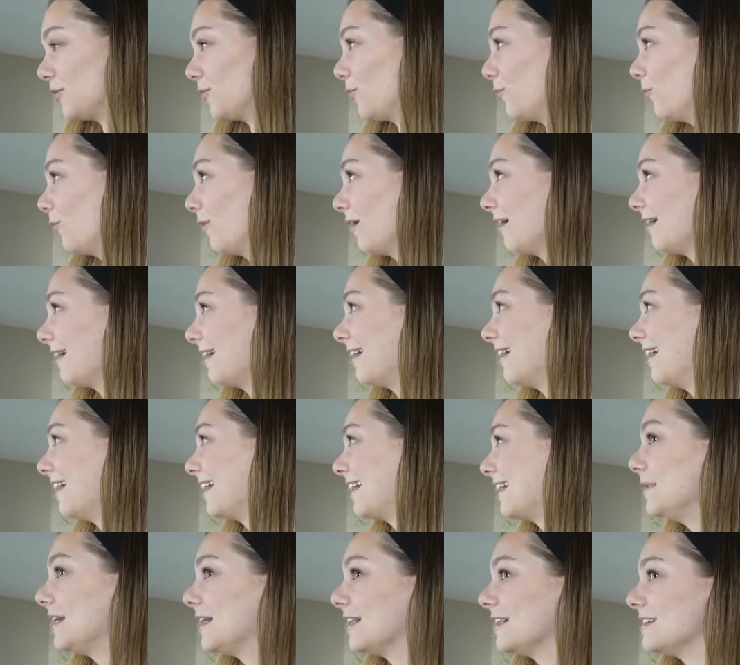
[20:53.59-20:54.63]
to
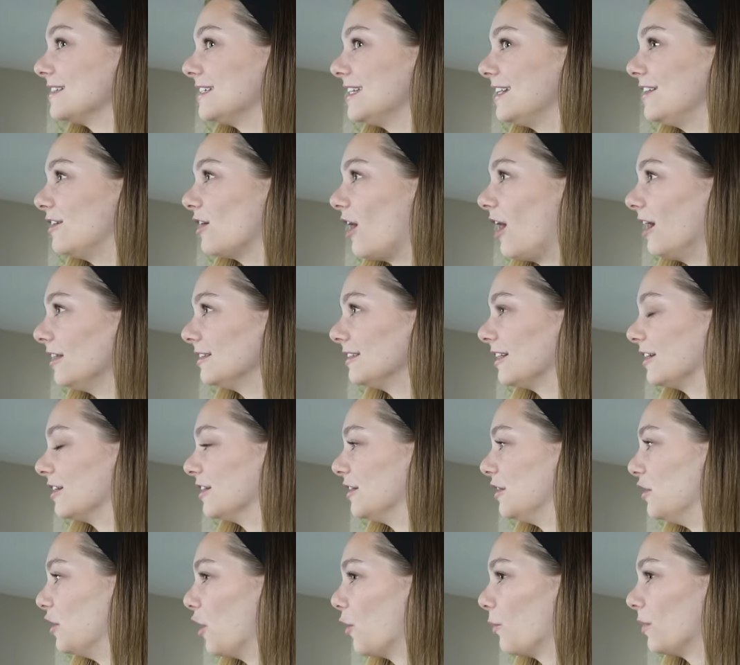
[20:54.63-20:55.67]
work, because he got there
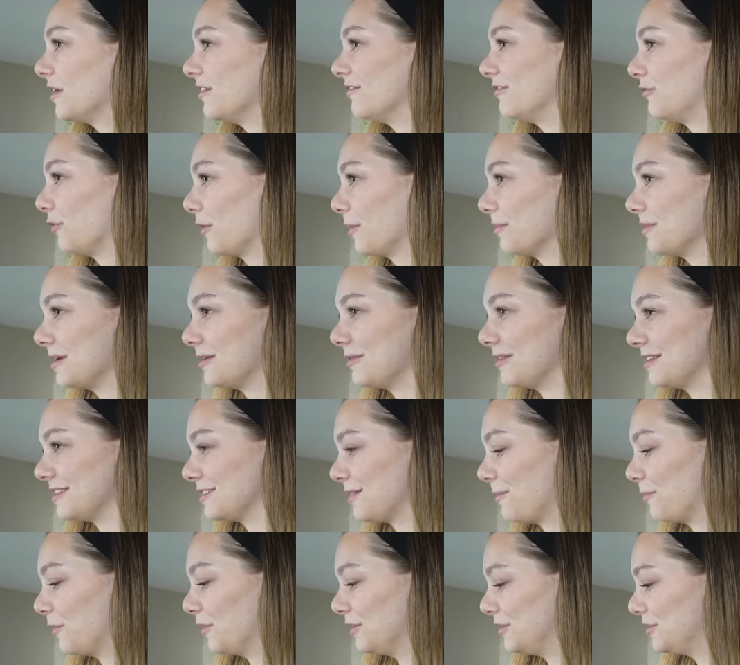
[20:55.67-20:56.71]
and no one informed him that
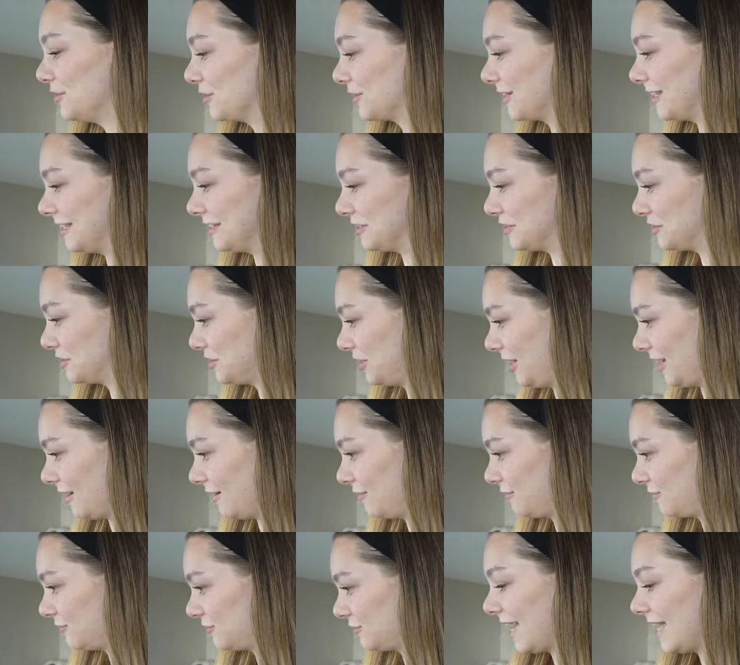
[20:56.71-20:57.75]
someone took his
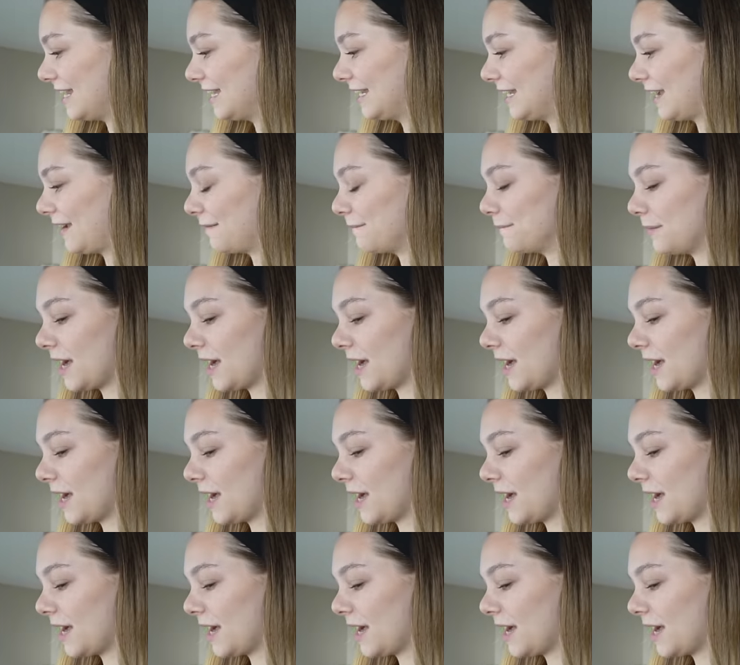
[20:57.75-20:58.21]
shift. And he came